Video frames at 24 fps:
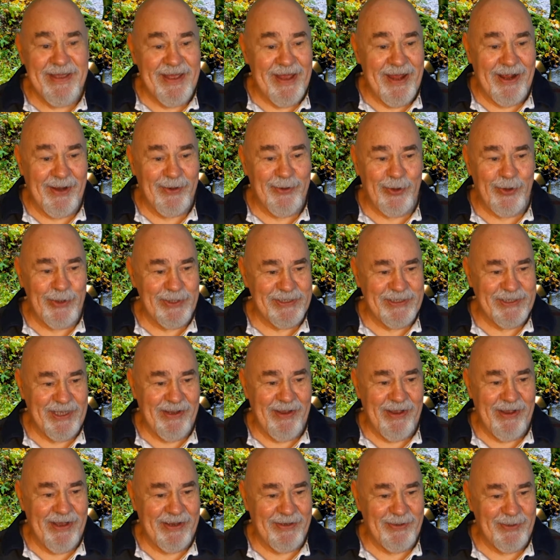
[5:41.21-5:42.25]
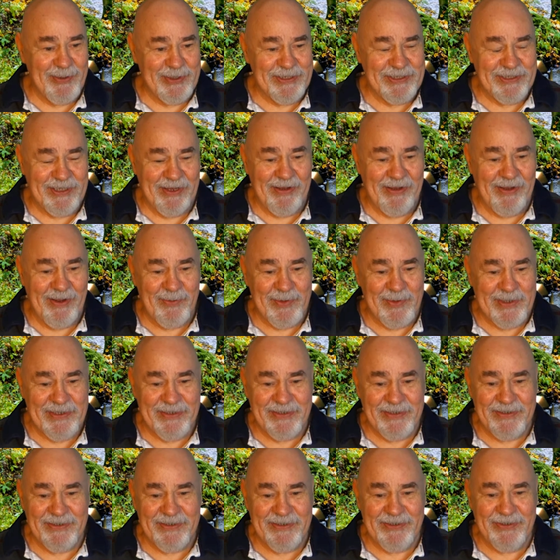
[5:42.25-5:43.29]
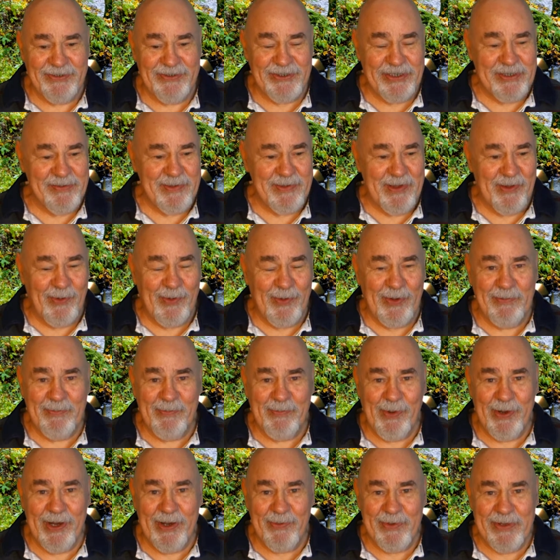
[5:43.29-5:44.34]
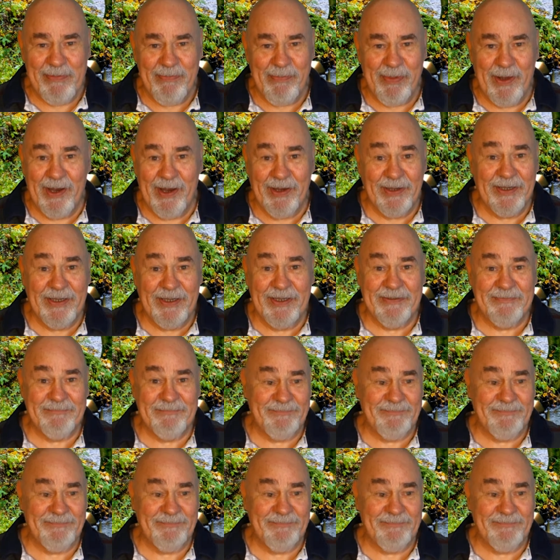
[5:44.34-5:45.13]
I crossed a wee stream at one point, a wee burn,